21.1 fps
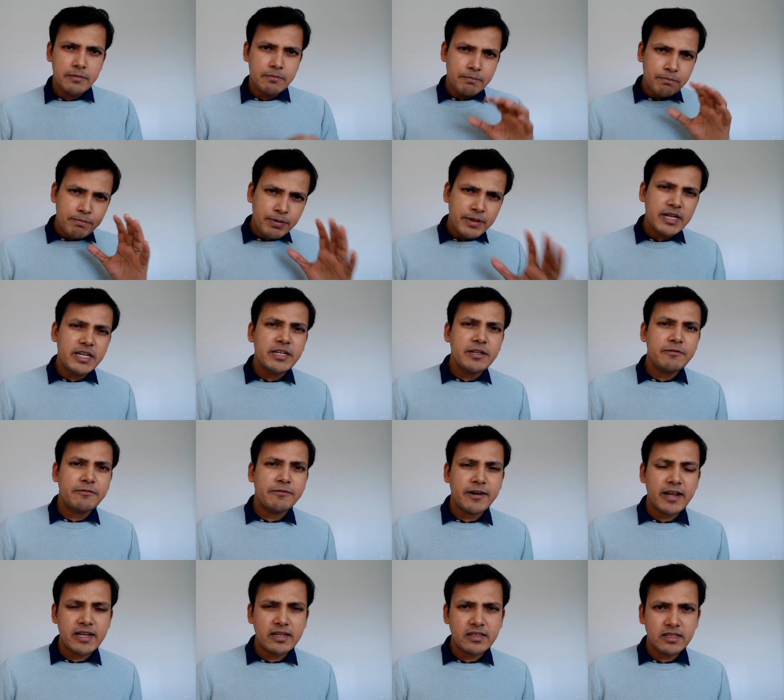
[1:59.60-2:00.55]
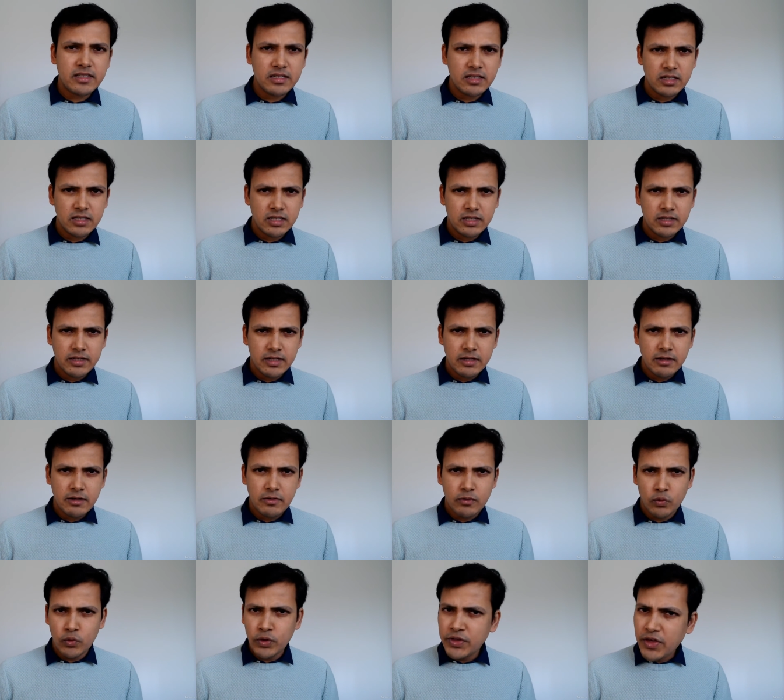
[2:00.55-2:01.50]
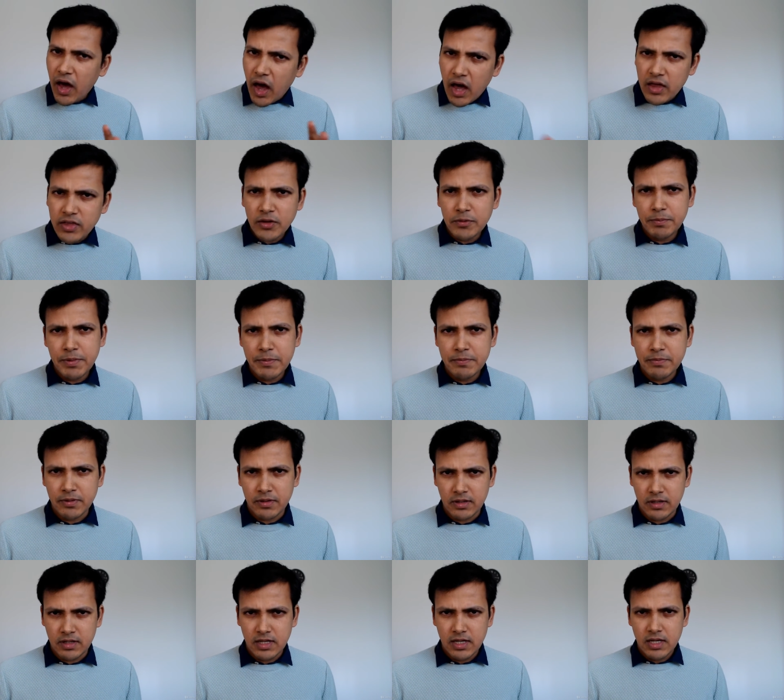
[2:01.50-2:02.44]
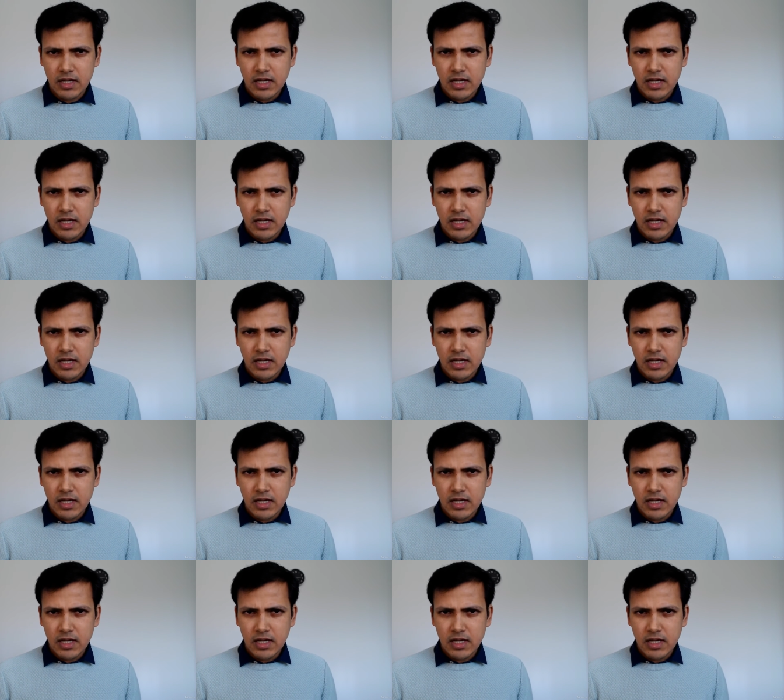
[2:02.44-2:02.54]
be different with other people.